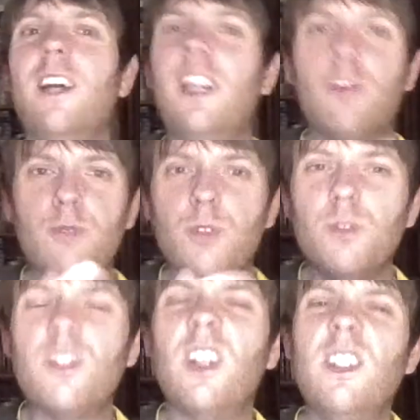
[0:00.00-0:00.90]
if
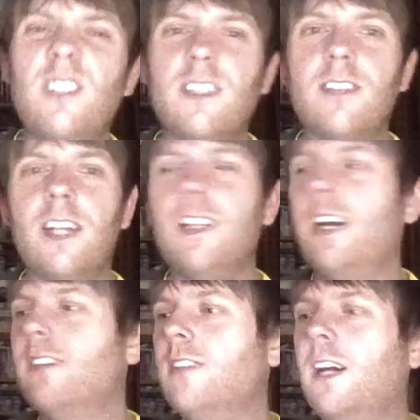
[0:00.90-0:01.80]
rules dictate that
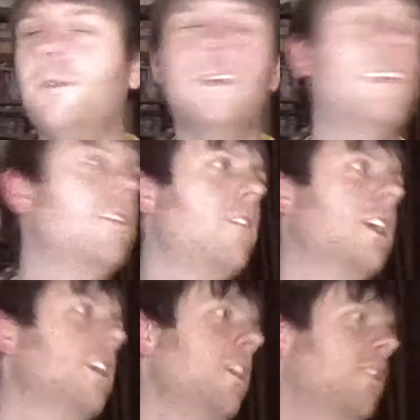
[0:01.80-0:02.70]
has to happen.
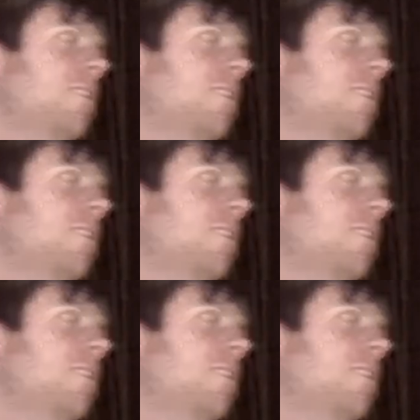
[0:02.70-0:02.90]
Right, go.